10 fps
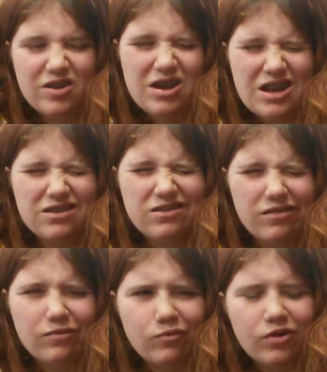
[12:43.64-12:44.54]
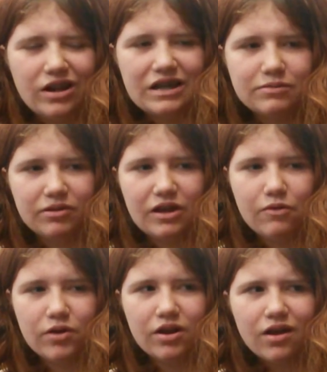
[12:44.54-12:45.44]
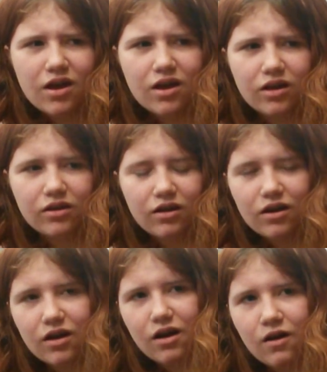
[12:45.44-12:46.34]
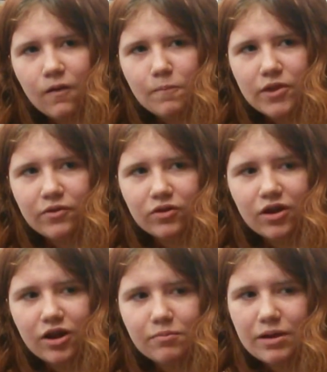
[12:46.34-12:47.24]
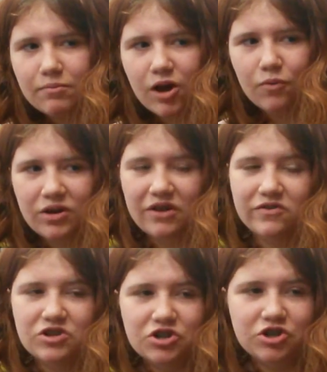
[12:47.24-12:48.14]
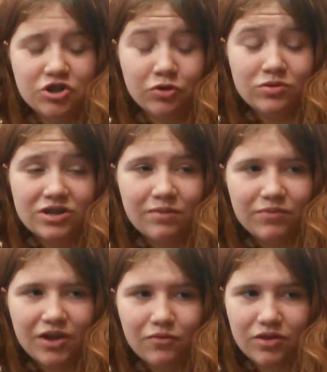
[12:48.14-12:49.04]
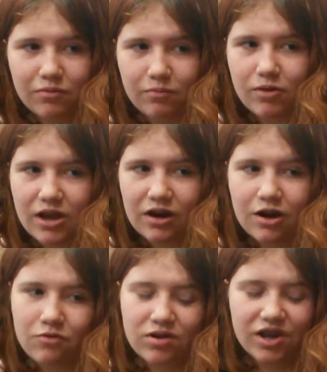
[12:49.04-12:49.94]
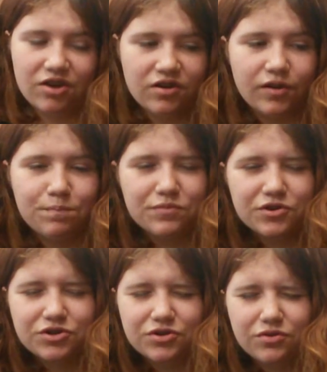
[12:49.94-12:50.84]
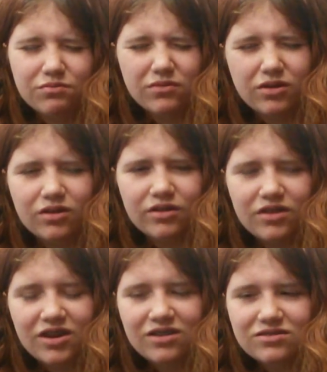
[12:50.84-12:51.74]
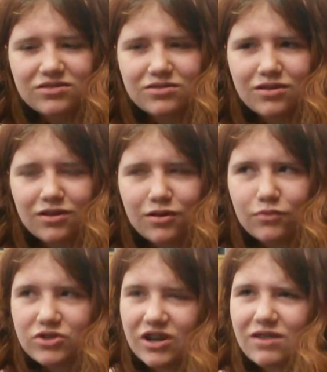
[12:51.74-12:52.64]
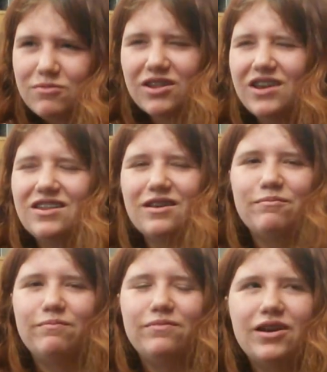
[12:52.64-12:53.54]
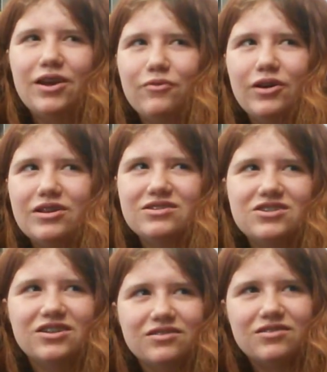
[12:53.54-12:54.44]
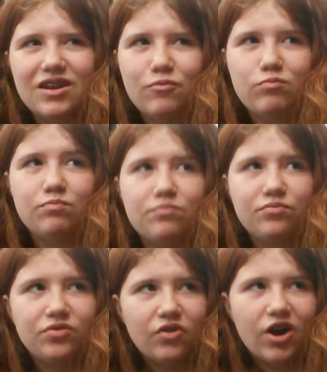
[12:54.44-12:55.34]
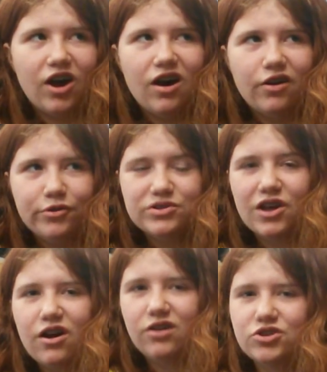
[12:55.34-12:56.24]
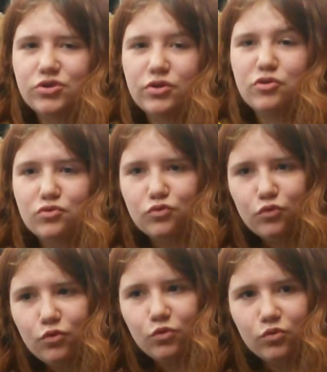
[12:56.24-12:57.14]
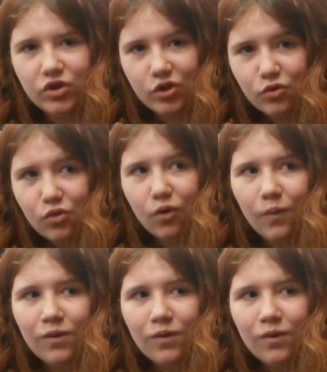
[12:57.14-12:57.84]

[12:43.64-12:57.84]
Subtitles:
and one aspect, it would cut up my paw when I would shoot something with an arrow, and I couldn't shoot a lot of things. So I didn't mean like in that bad way. It's just I always thought archery really cool.